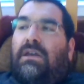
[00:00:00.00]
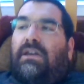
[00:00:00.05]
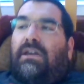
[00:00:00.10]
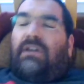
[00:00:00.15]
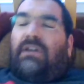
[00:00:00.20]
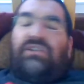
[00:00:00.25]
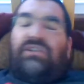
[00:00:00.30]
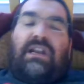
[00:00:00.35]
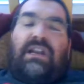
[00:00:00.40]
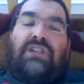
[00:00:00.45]

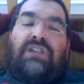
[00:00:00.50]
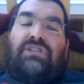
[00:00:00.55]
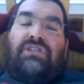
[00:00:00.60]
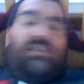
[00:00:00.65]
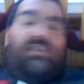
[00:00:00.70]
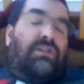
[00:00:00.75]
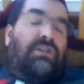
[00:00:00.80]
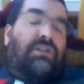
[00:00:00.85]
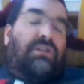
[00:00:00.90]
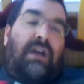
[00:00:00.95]
She didn't just
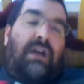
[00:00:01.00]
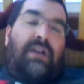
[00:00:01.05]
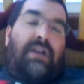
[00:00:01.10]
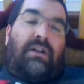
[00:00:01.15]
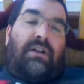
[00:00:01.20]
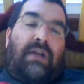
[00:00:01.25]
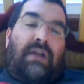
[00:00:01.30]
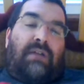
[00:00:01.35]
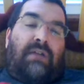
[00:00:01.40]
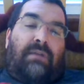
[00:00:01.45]
do the
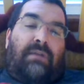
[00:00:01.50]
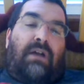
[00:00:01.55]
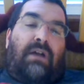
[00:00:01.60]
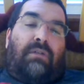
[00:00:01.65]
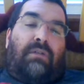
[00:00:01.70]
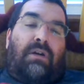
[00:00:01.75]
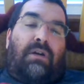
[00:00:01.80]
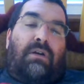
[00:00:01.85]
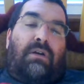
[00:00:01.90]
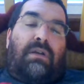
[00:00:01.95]
Underground
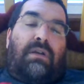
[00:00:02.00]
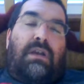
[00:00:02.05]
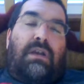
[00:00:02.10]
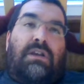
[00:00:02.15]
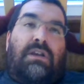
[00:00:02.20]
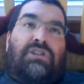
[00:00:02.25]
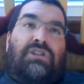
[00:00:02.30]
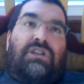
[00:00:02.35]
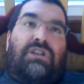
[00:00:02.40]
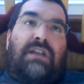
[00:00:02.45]
Railroad.
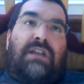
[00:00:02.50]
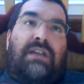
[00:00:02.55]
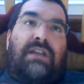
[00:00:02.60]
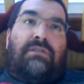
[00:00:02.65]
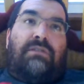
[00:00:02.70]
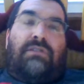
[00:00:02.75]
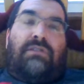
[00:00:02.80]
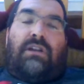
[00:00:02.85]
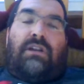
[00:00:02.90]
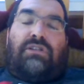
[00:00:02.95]
She
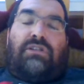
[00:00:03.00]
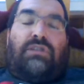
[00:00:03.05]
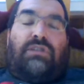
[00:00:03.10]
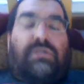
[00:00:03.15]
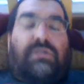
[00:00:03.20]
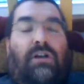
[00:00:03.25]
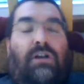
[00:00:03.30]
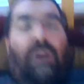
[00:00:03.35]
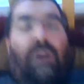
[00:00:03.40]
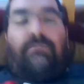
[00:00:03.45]

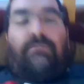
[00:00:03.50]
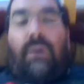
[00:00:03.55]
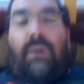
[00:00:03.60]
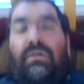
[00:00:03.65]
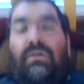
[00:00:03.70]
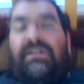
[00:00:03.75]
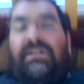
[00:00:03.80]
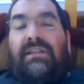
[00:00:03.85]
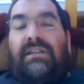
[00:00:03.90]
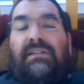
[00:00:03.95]
was called
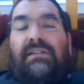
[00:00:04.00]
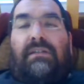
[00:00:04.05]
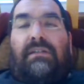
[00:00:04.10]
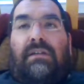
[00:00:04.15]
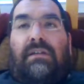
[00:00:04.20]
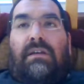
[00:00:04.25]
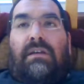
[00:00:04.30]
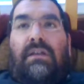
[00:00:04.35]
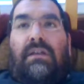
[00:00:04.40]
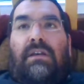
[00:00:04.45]
Moses
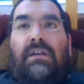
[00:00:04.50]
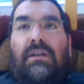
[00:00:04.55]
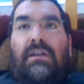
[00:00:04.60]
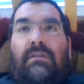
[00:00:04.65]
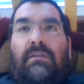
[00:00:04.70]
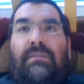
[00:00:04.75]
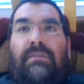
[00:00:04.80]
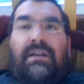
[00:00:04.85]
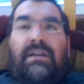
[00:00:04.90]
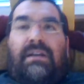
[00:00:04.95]

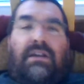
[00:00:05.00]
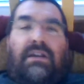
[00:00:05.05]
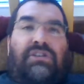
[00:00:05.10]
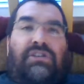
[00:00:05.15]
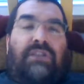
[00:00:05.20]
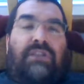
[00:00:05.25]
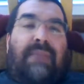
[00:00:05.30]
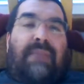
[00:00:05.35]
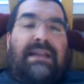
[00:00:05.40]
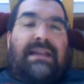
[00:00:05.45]
because
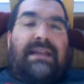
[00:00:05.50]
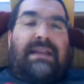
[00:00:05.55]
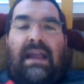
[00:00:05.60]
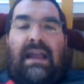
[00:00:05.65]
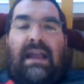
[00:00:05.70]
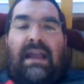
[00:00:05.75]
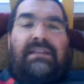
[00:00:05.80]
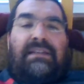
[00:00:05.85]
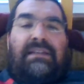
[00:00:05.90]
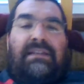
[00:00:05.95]
she made
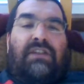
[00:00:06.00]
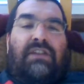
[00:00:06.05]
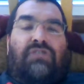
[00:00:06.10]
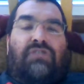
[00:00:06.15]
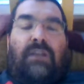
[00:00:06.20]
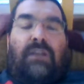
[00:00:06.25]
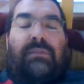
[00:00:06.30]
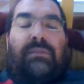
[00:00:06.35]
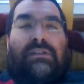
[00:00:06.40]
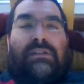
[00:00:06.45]
19
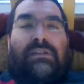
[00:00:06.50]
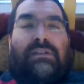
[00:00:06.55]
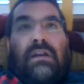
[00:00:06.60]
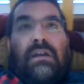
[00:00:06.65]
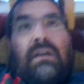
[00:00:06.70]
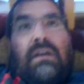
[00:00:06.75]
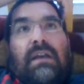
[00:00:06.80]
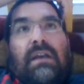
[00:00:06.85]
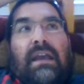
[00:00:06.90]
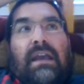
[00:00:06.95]
trips
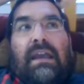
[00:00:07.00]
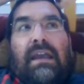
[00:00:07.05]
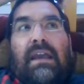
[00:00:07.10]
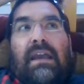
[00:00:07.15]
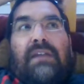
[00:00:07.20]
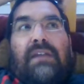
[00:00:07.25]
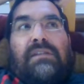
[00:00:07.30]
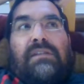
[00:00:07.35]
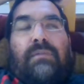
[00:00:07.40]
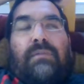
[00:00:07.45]

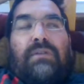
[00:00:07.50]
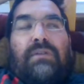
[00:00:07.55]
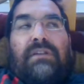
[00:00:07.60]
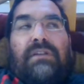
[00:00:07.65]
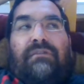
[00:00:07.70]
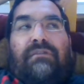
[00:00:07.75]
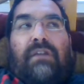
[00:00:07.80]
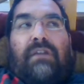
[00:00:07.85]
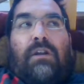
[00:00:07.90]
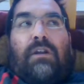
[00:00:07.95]
and supposedly
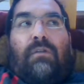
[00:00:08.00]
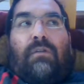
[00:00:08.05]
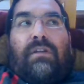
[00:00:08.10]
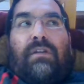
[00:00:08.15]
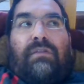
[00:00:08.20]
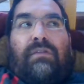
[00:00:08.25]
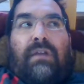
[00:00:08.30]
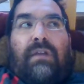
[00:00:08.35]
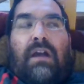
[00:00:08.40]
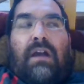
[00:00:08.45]
freed over
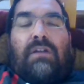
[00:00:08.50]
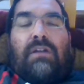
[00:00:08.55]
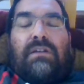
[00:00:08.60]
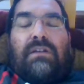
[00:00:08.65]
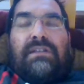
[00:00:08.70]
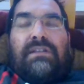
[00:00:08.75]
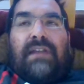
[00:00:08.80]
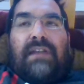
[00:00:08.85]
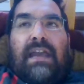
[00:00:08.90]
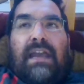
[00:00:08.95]
300
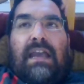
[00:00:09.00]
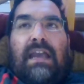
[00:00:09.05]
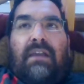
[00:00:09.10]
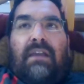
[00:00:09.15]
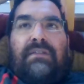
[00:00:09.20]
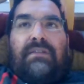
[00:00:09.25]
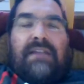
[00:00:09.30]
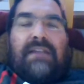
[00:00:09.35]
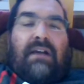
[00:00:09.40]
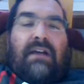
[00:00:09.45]

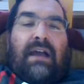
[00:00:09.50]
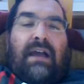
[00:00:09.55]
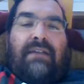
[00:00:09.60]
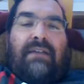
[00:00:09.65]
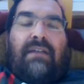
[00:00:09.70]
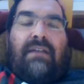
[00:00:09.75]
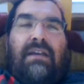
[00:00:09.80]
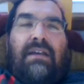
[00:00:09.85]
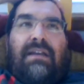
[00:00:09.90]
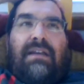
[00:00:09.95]
slaves. Now,
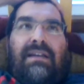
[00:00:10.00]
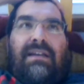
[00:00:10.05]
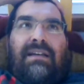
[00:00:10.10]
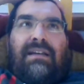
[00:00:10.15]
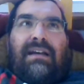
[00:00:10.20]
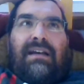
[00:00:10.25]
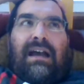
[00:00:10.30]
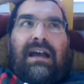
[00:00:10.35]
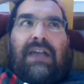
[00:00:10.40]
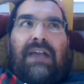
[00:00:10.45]
I've
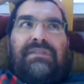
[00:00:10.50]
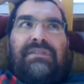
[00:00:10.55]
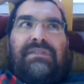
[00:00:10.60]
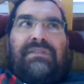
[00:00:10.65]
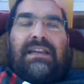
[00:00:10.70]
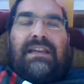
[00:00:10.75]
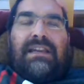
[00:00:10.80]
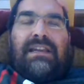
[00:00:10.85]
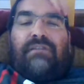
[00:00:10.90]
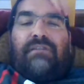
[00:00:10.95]

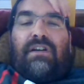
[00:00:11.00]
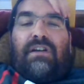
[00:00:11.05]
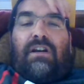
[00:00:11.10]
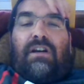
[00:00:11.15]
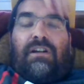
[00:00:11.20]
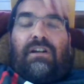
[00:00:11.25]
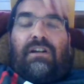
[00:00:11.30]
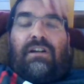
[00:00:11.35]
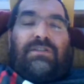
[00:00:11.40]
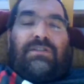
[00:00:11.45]
seen different
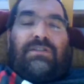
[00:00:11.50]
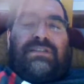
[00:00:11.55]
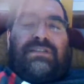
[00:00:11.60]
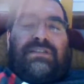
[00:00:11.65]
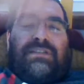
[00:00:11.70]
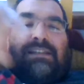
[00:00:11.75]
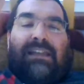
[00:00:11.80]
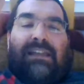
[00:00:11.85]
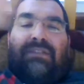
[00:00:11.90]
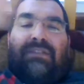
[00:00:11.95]
articles that
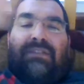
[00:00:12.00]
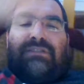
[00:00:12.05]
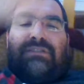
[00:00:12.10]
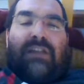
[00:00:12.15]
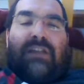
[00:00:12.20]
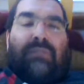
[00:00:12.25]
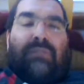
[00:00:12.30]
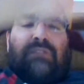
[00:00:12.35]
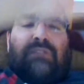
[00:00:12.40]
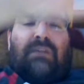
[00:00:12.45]
say those
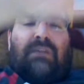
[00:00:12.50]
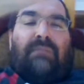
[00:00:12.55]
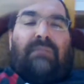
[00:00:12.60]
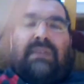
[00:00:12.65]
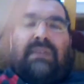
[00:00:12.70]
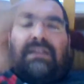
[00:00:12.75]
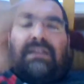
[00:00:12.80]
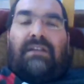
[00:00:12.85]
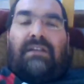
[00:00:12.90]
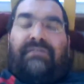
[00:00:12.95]
numbers might
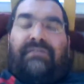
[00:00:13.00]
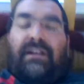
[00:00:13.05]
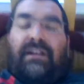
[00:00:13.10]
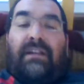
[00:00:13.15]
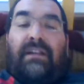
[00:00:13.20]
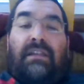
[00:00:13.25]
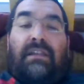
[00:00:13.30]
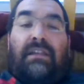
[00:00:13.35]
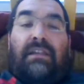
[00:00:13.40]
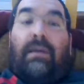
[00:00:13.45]
be
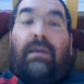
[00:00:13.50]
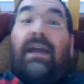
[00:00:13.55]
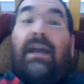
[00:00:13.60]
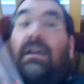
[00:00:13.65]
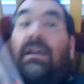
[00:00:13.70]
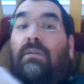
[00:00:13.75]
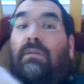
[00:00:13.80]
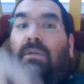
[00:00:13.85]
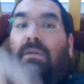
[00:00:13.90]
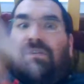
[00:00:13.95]
conflicted either way.
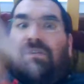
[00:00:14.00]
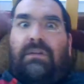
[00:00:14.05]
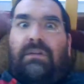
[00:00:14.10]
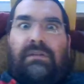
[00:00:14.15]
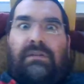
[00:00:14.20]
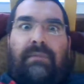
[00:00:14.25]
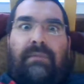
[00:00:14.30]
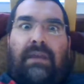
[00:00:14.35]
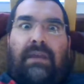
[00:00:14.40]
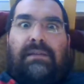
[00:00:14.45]
What she does is
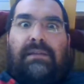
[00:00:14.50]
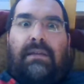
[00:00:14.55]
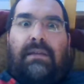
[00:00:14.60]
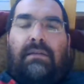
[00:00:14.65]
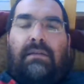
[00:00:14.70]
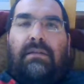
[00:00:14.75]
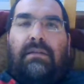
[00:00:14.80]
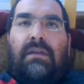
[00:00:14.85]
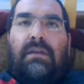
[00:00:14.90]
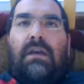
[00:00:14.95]
amazing.
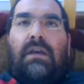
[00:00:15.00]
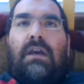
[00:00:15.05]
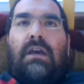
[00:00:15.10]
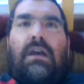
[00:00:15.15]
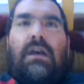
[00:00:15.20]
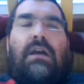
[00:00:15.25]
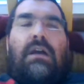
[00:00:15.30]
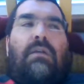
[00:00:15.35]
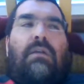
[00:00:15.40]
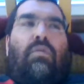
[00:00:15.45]

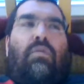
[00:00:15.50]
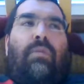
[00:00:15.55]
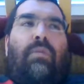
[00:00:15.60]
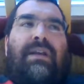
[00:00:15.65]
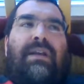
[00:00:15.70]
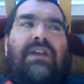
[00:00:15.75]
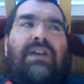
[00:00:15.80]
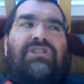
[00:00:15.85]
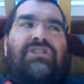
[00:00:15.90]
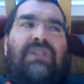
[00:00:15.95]
Well,
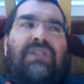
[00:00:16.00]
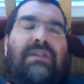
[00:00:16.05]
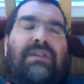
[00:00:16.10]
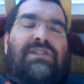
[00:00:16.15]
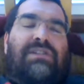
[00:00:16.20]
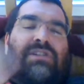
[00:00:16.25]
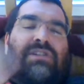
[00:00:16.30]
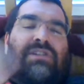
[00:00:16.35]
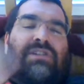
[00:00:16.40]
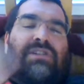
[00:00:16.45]
because she
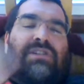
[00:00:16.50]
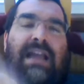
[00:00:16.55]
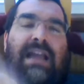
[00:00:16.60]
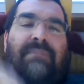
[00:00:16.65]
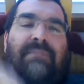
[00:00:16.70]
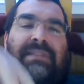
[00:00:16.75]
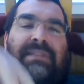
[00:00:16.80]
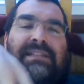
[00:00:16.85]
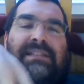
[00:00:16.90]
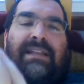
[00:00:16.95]
is so
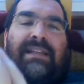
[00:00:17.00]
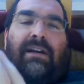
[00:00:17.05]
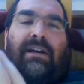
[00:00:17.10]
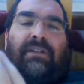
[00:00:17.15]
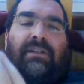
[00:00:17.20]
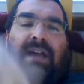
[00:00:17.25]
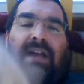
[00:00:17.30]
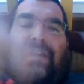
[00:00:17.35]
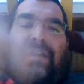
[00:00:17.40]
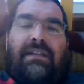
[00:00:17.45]
adept and
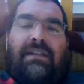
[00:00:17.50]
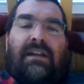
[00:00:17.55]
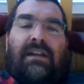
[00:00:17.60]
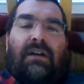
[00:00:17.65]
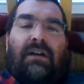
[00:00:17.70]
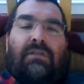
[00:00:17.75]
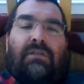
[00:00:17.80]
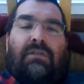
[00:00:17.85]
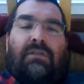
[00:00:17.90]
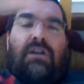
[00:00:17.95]
skilled at,
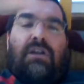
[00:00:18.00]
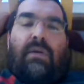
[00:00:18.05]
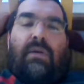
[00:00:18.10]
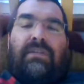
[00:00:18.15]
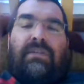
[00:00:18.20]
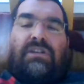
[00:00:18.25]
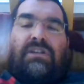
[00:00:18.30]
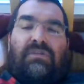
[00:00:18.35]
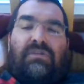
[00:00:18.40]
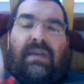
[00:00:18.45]
knowing
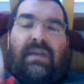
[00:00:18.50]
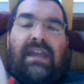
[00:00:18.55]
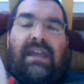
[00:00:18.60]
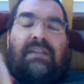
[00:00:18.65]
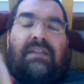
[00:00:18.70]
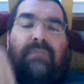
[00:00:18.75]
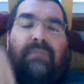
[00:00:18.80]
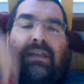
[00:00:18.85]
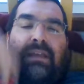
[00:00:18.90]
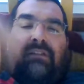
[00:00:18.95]
the terrain
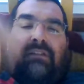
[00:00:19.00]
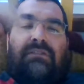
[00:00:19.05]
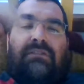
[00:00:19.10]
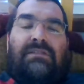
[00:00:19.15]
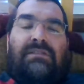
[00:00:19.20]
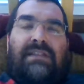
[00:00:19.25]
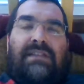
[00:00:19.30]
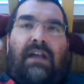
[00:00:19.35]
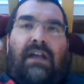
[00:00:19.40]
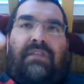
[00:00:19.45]
and being
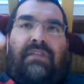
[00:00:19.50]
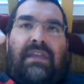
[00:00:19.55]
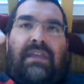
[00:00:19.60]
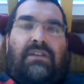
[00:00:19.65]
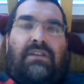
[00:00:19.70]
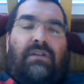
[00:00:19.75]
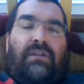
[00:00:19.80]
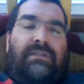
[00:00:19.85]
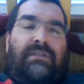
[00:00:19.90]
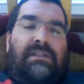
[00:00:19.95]
stealthy
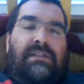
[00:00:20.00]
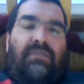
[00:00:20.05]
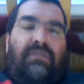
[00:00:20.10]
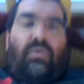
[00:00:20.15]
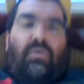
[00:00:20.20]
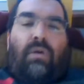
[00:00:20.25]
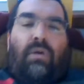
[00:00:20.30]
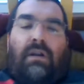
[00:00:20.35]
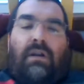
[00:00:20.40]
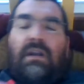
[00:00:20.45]
during the
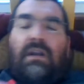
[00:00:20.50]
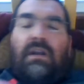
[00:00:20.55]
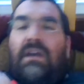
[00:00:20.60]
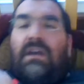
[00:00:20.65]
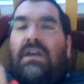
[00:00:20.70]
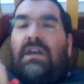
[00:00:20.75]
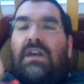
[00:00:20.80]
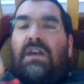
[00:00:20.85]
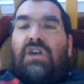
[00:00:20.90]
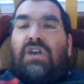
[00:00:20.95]
Civil War,
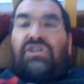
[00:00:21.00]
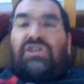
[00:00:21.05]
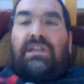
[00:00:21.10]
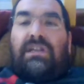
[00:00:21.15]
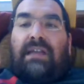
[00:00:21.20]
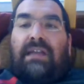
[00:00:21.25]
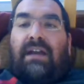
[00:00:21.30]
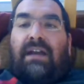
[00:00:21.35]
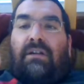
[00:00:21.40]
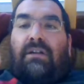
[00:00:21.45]
she
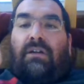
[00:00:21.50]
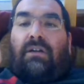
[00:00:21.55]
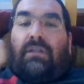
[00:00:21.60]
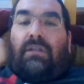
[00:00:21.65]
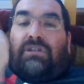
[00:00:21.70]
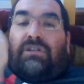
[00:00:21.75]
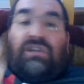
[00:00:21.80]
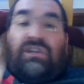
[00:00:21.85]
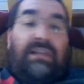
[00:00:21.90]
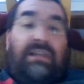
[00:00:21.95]
led
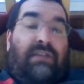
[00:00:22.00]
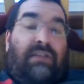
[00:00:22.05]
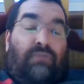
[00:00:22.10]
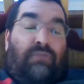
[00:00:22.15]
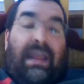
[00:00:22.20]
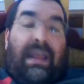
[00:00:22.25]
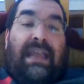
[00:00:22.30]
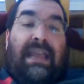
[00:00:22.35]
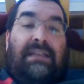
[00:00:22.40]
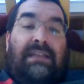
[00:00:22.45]

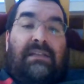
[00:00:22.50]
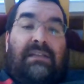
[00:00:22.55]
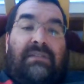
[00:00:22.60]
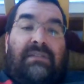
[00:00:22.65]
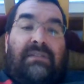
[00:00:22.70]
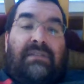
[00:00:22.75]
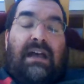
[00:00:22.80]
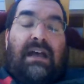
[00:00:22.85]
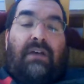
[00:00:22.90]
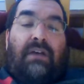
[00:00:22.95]
raids on the
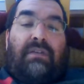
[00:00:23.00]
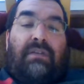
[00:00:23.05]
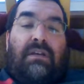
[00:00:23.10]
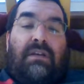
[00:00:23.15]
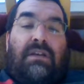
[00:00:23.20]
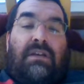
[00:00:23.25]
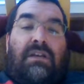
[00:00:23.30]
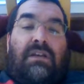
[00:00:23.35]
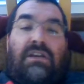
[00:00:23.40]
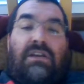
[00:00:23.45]
South.
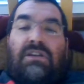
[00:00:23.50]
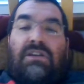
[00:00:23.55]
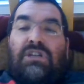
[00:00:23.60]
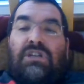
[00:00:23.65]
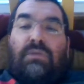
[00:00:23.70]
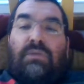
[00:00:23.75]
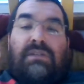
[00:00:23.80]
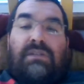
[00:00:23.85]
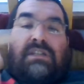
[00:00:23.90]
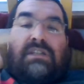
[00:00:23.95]

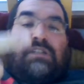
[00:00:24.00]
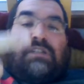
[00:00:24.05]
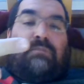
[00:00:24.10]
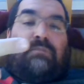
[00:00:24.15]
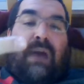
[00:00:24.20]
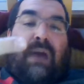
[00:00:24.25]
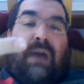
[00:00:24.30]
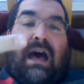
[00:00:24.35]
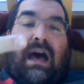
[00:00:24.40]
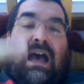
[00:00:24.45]
She was a
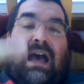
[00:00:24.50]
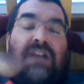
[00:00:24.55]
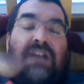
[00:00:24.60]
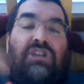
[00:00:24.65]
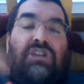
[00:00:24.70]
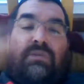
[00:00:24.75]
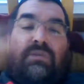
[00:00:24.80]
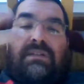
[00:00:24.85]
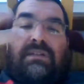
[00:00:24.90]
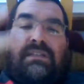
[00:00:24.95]
spy.
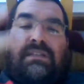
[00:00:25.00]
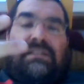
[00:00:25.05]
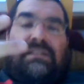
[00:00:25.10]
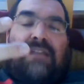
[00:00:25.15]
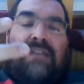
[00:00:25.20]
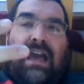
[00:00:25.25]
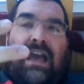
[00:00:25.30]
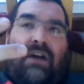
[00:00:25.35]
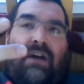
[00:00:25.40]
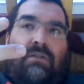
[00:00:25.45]
She was a
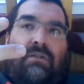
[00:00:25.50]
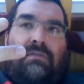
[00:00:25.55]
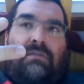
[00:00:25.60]
scout.